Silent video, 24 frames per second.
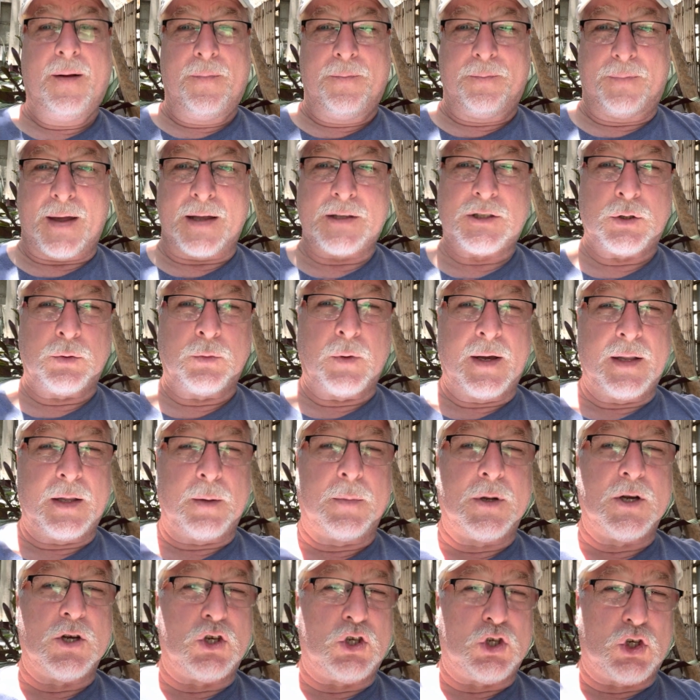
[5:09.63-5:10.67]
That's the way the
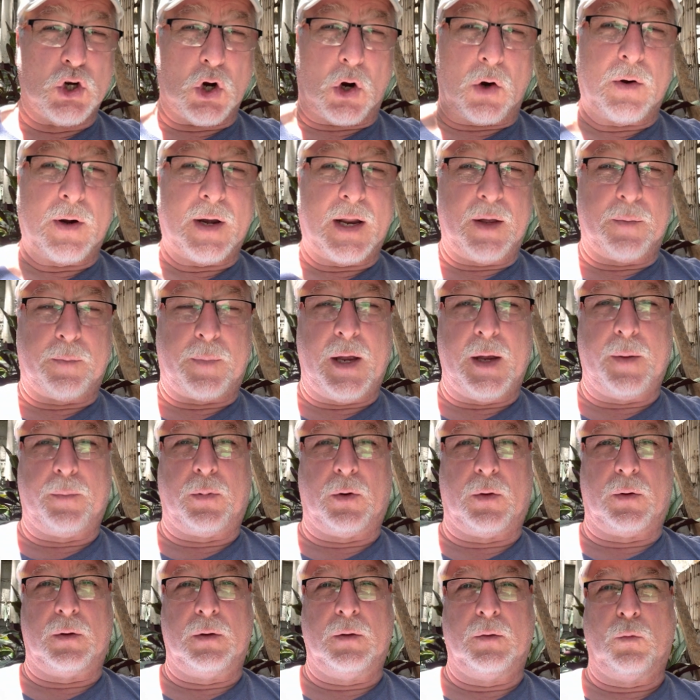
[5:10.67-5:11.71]
majority of
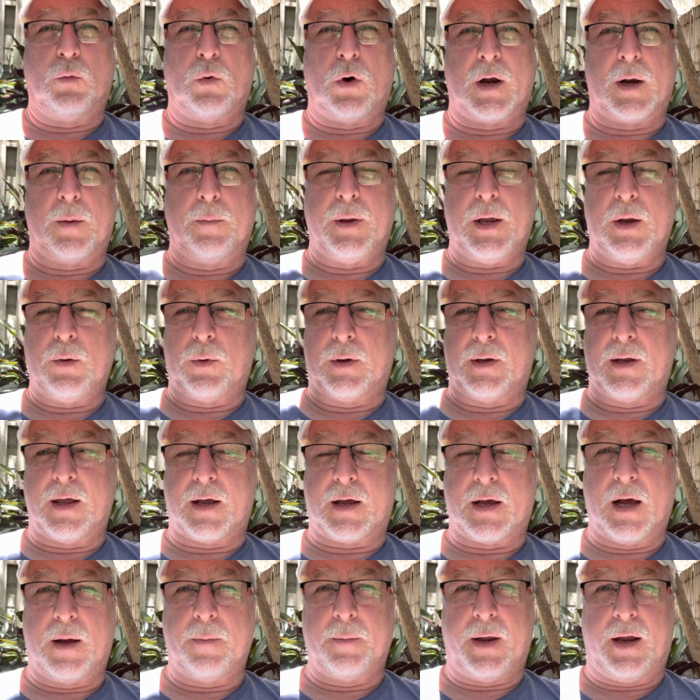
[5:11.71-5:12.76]
people want to be when they
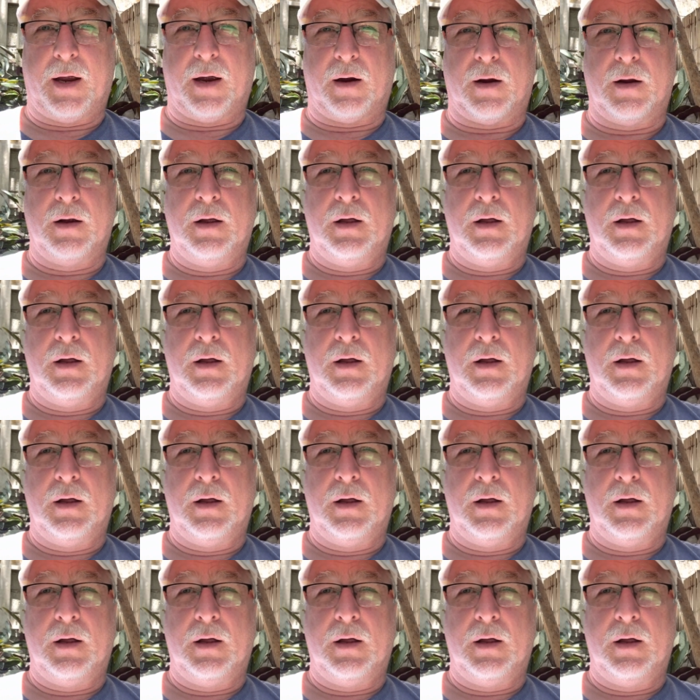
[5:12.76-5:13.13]
come here.